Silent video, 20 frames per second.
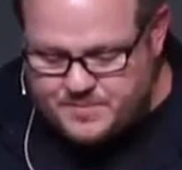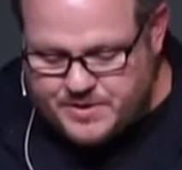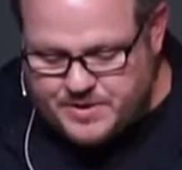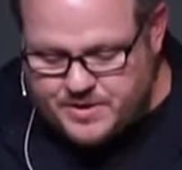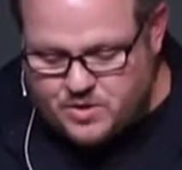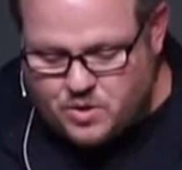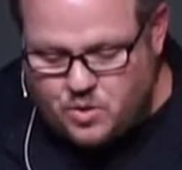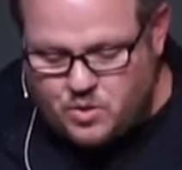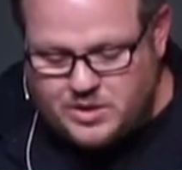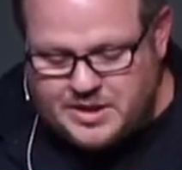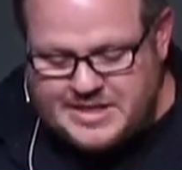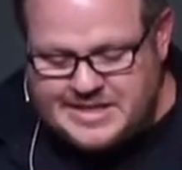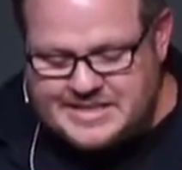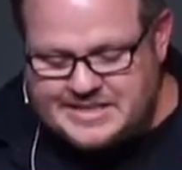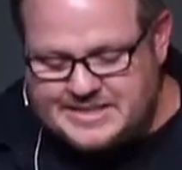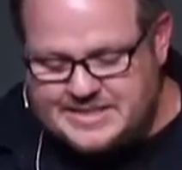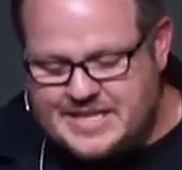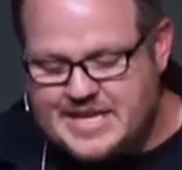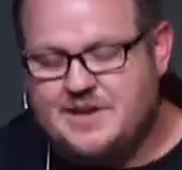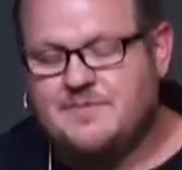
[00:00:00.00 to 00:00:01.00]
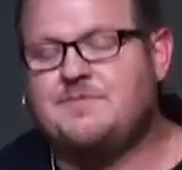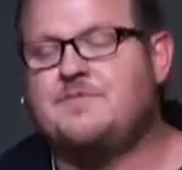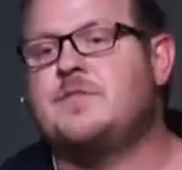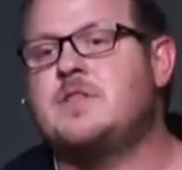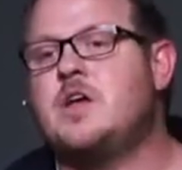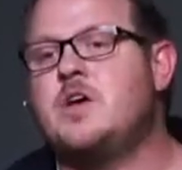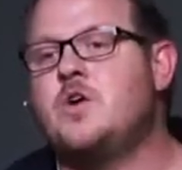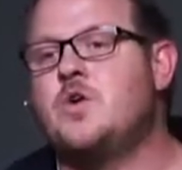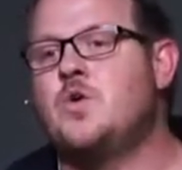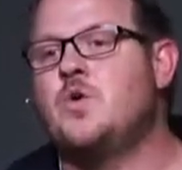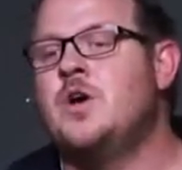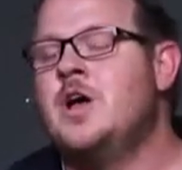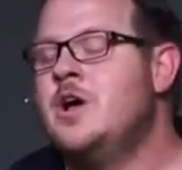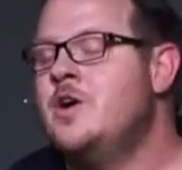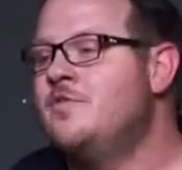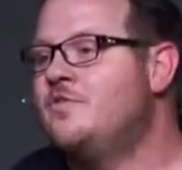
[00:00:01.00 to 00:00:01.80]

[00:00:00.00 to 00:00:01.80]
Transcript: but only as they flow